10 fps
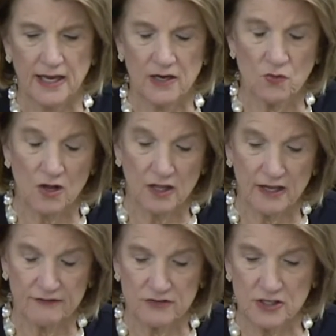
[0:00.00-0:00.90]
And while I
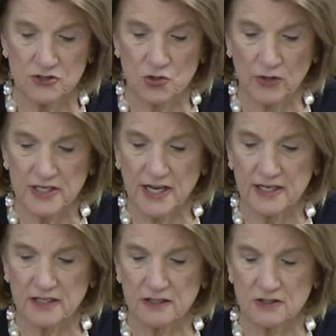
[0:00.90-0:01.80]
have enjoyed
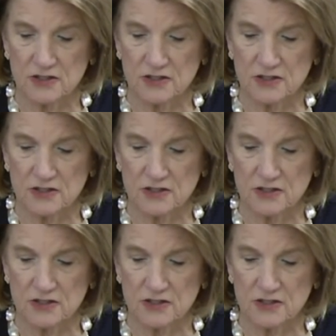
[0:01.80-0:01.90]
getting